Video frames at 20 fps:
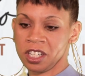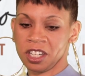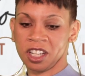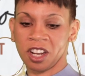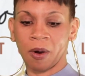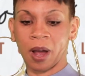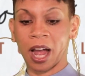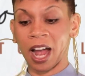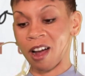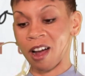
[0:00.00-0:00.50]

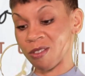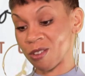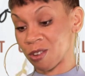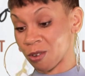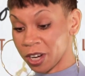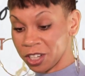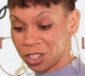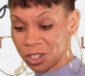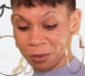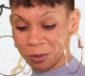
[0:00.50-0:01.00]
know or how
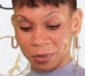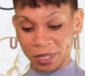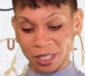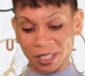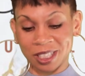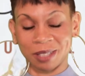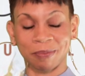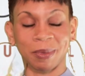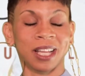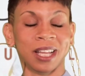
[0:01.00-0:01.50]
great your
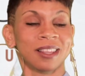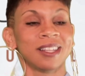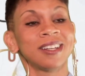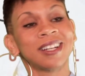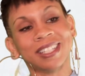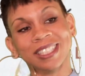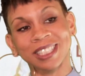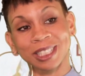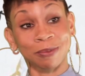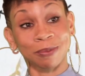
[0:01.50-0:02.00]
business may
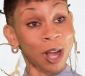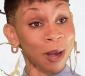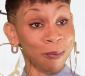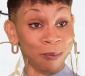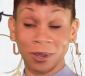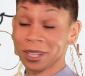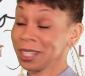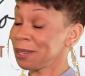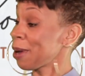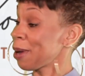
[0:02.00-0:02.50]
look. It's
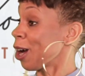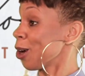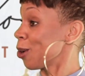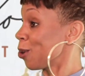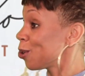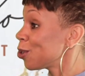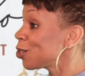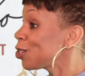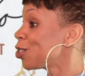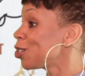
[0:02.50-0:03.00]
really about
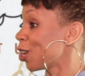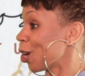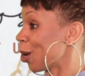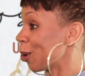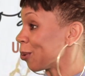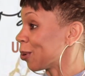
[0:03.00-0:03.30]
who you know.